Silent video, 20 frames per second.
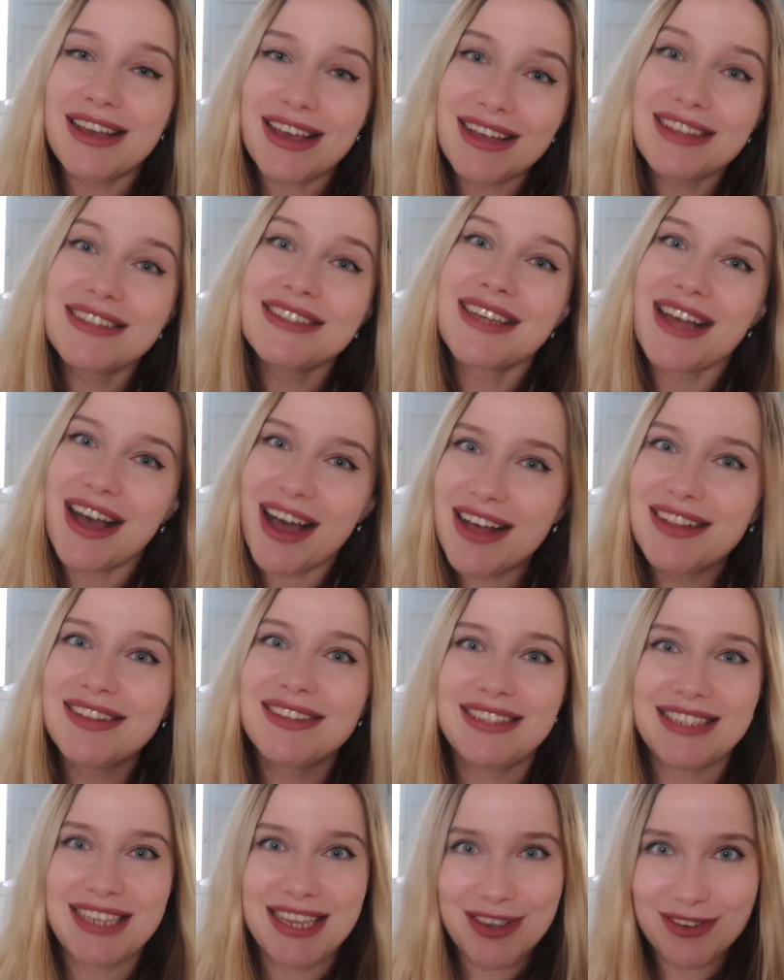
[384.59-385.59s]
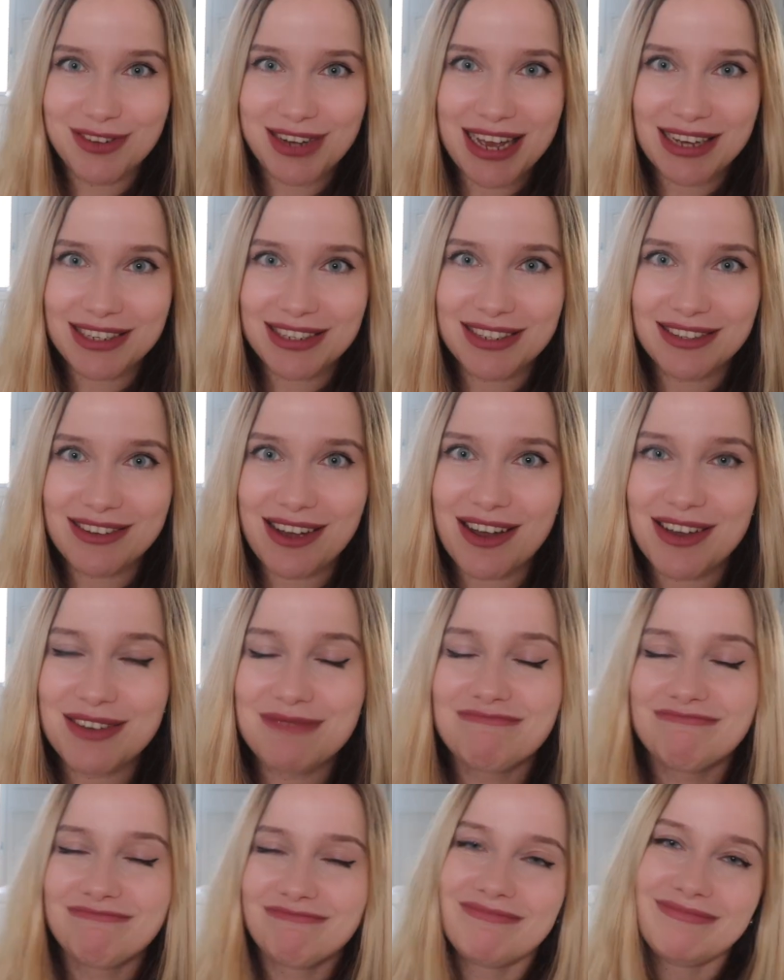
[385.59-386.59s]
and I'll see you next
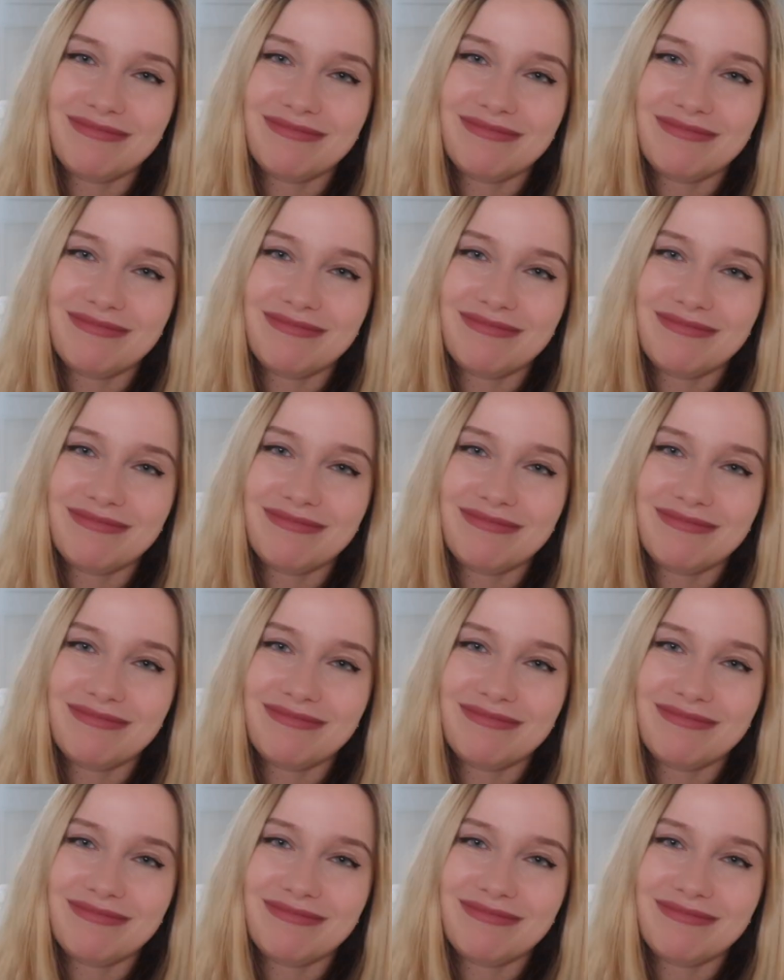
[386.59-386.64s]
time.